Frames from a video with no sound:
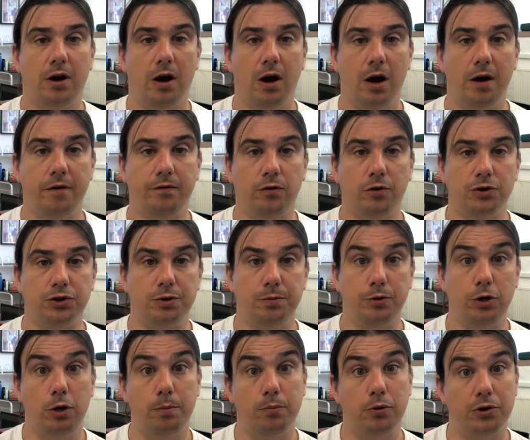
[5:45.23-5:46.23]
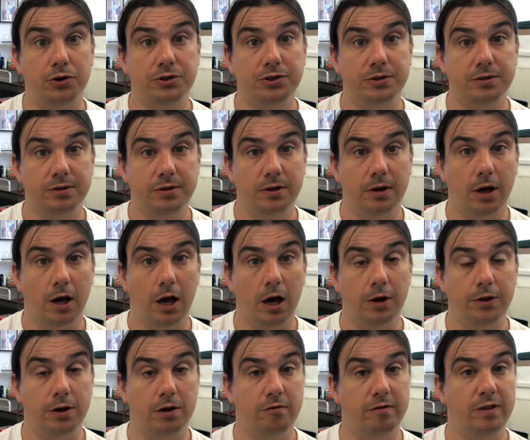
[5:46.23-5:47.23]
I've got some new books
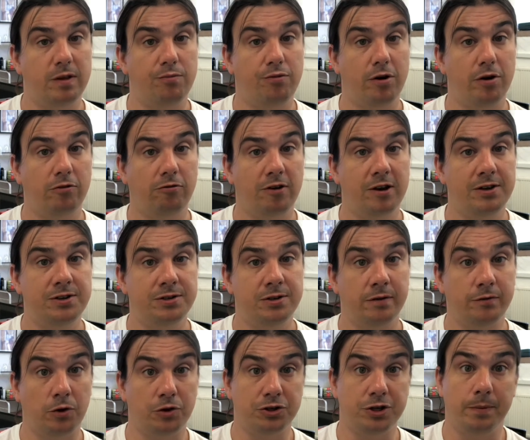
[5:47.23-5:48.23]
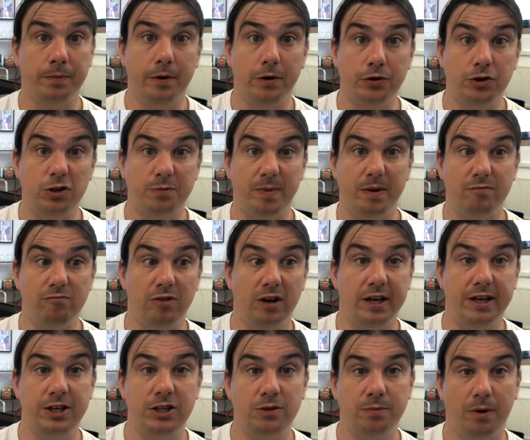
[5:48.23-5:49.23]
that are in the progress. I've got some that have just been
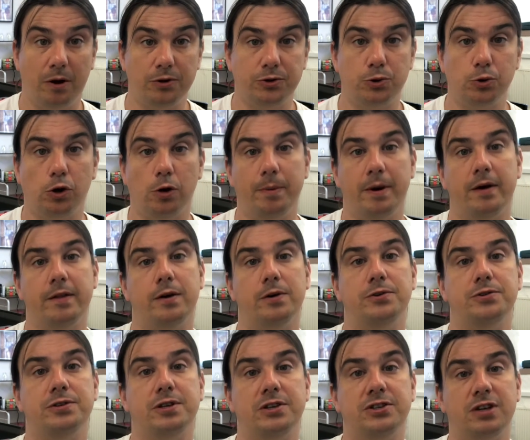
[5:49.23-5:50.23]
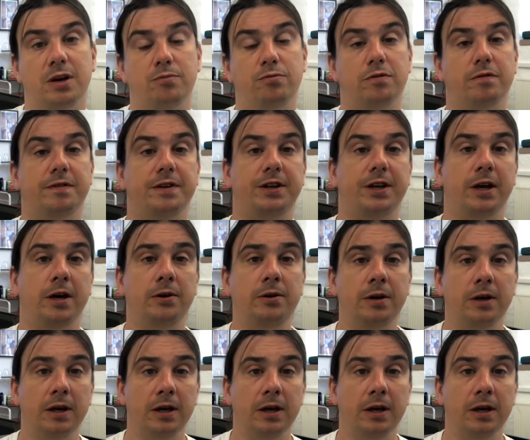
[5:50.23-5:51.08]
released, but I'll talk about those in a separate video.